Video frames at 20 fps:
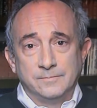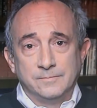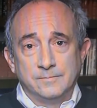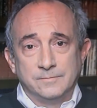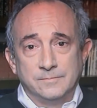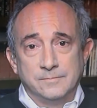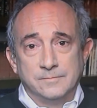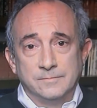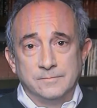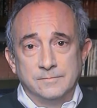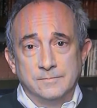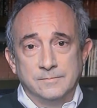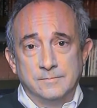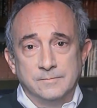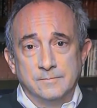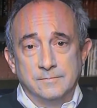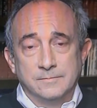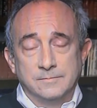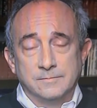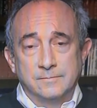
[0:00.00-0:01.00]

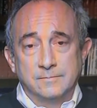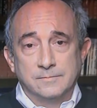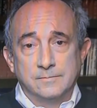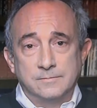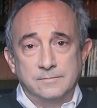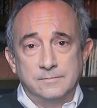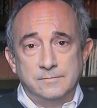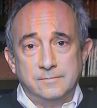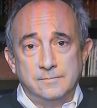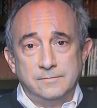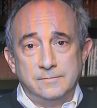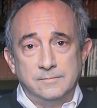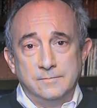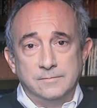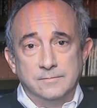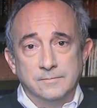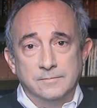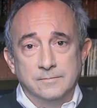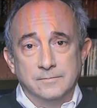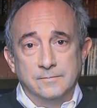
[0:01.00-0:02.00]

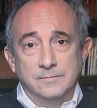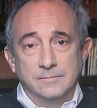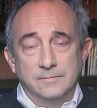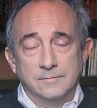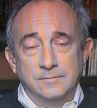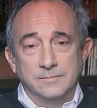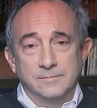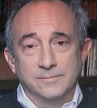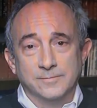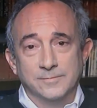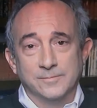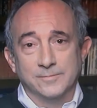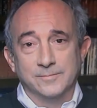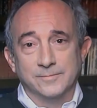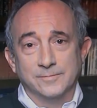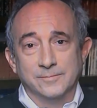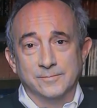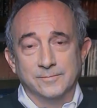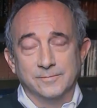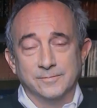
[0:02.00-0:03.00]

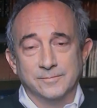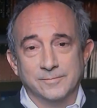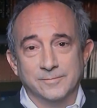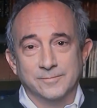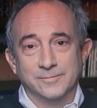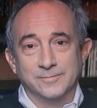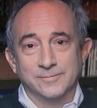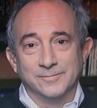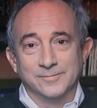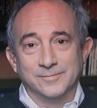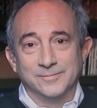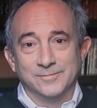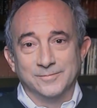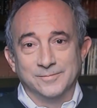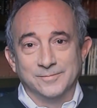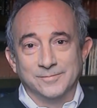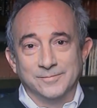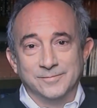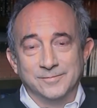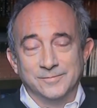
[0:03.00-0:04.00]

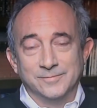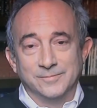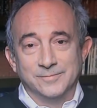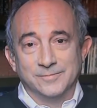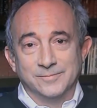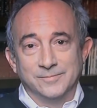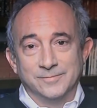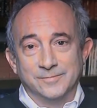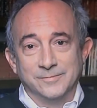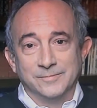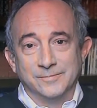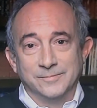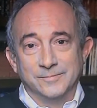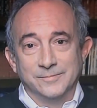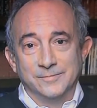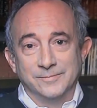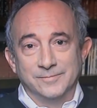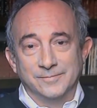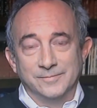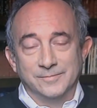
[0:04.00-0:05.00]

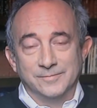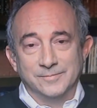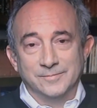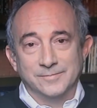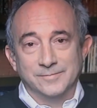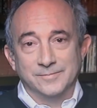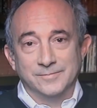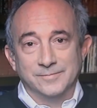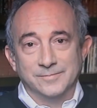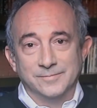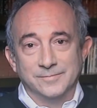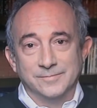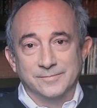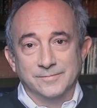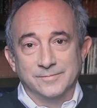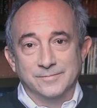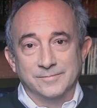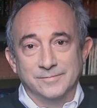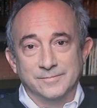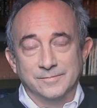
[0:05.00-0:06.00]
No words are spoken by the person on screen.